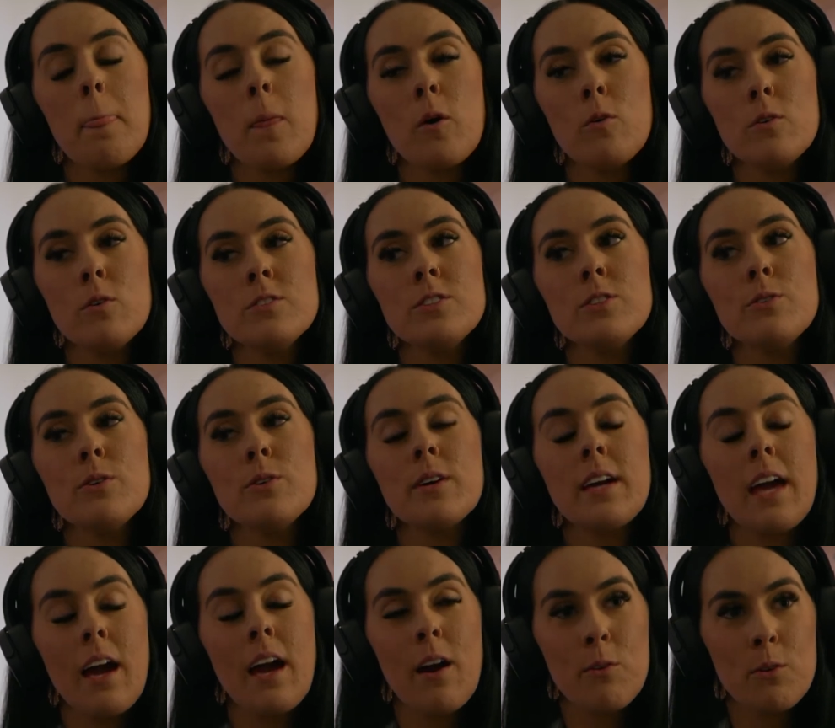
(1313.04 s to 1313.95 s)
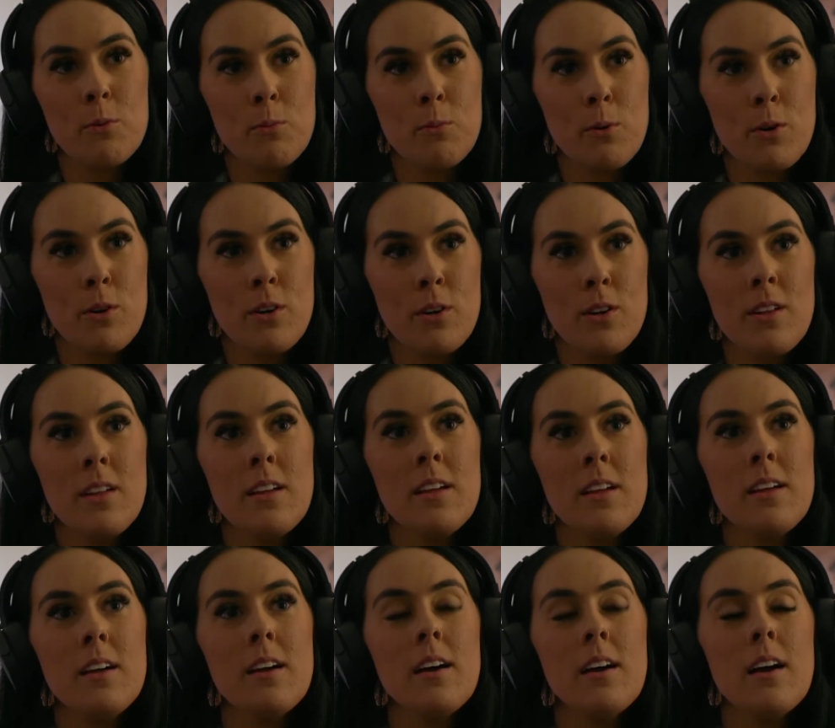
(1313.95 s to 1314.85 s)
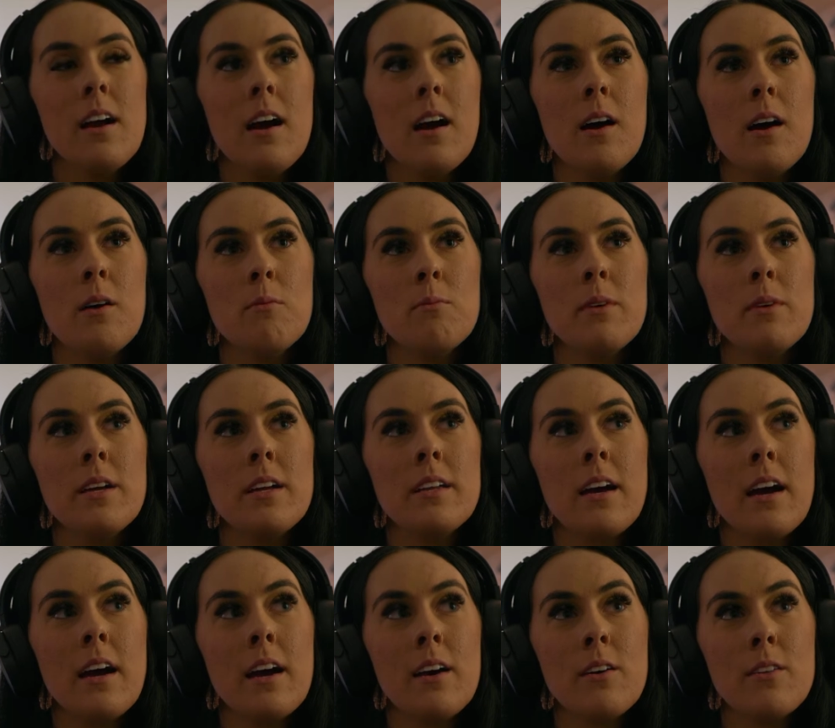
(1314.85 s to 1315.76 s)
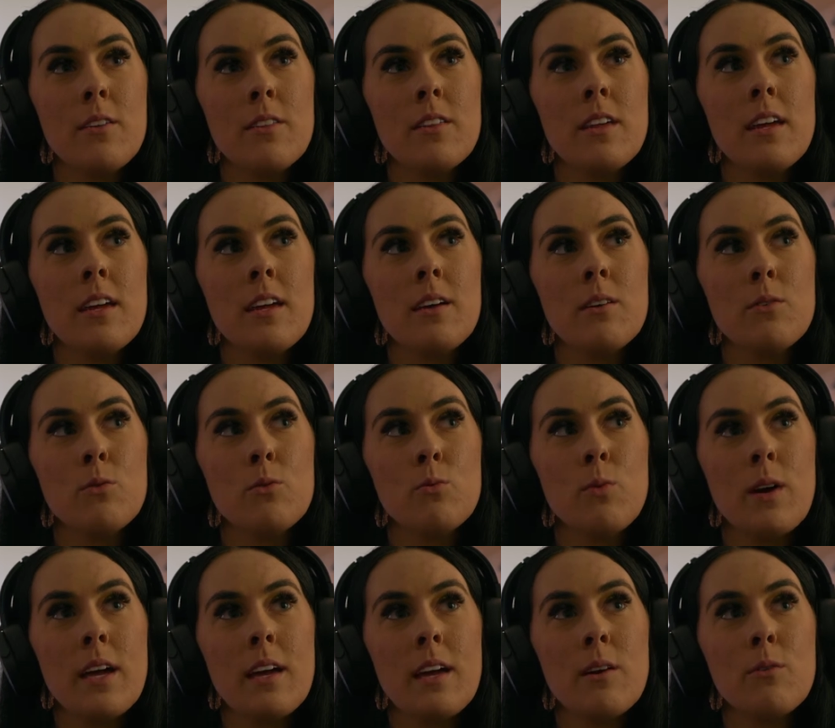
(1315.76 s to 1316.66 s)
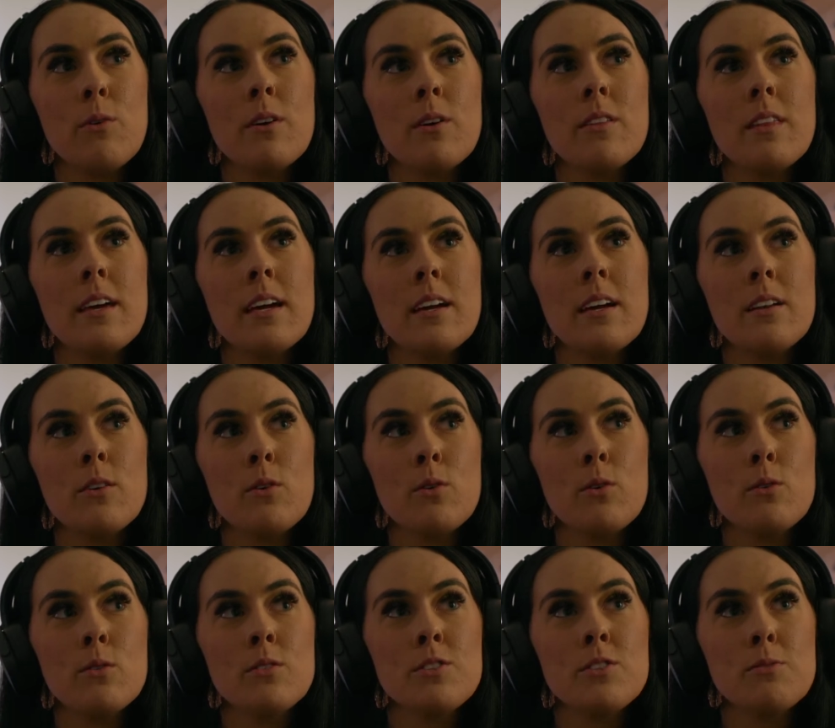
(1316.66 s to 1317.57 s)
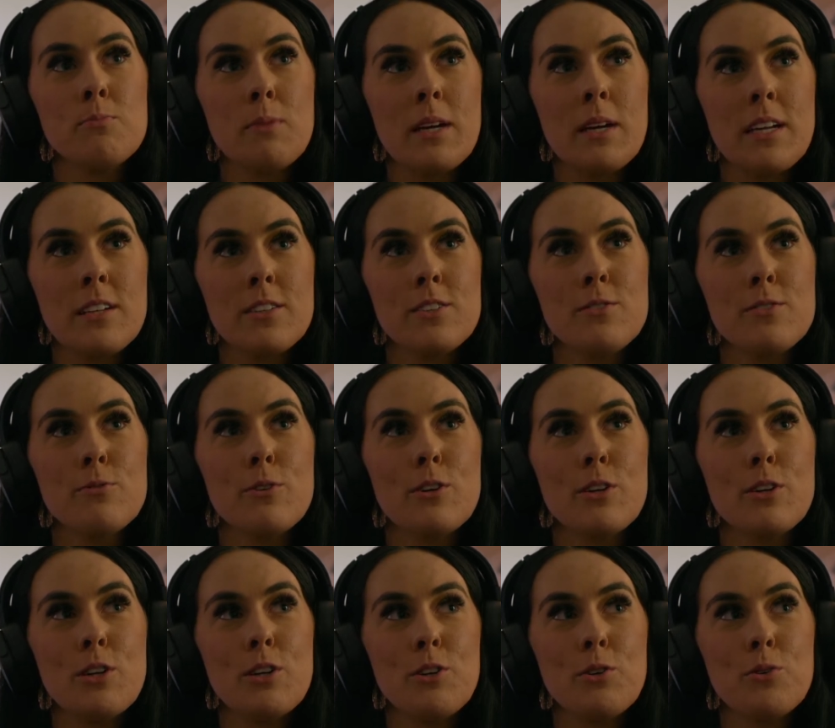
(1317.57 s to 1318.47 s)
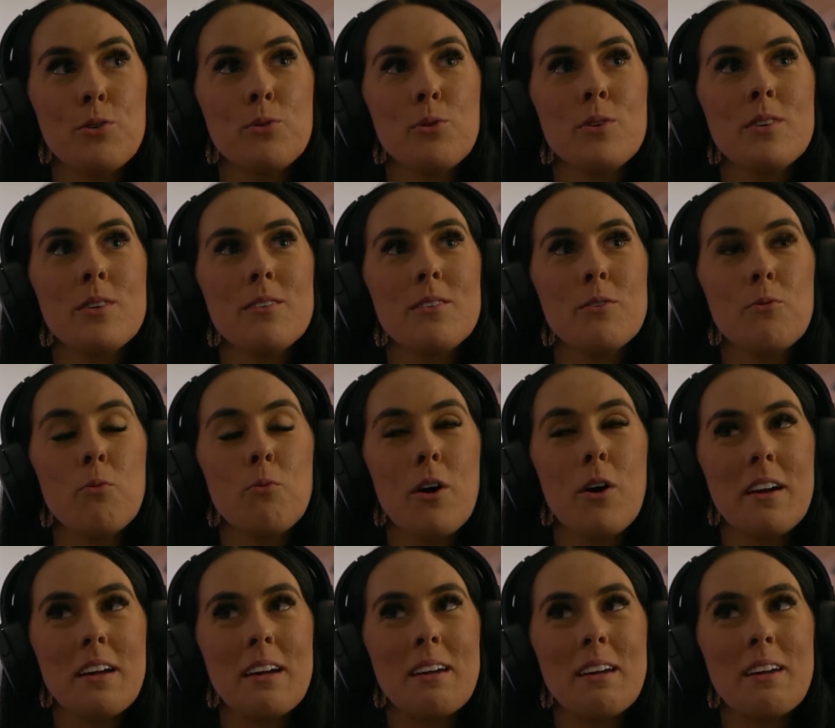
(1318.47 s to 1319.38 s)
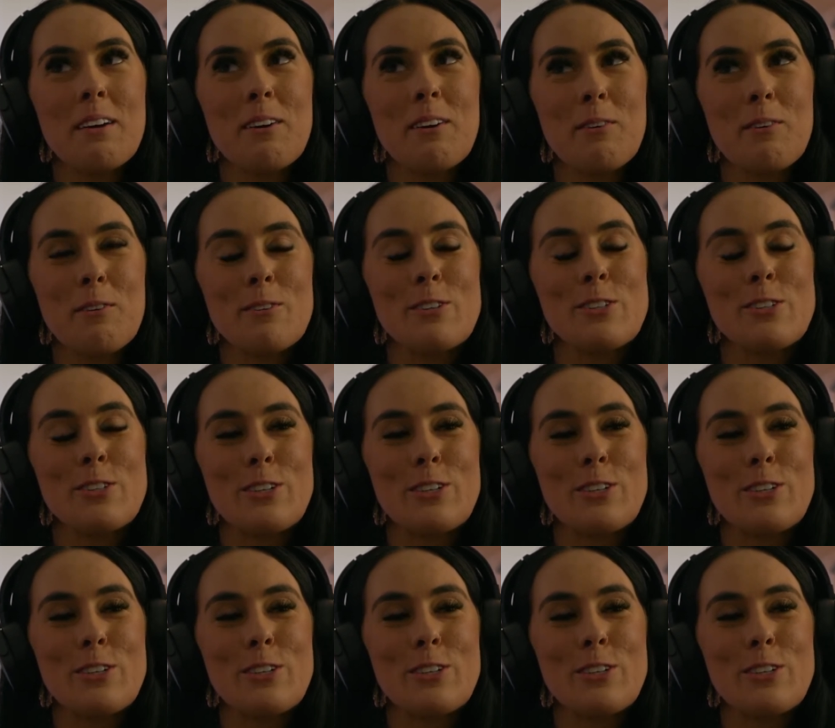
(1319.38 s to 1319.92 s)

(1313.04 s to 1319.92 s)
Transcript: holds you accountable in a healthy way, where they can hold space for you walking your own